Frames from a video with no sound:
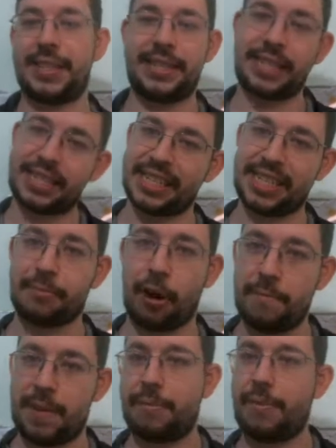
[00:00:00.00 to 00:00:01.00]
It's a system
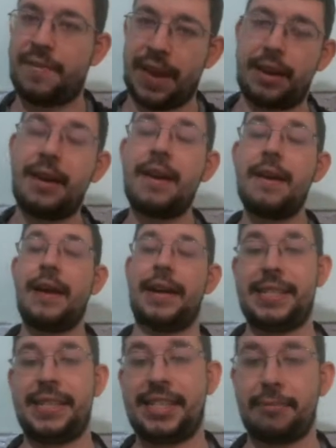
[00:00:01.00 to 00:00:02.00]
opening within a
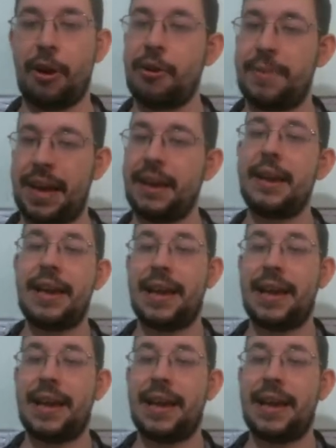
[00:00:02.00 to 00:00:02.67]
system opening.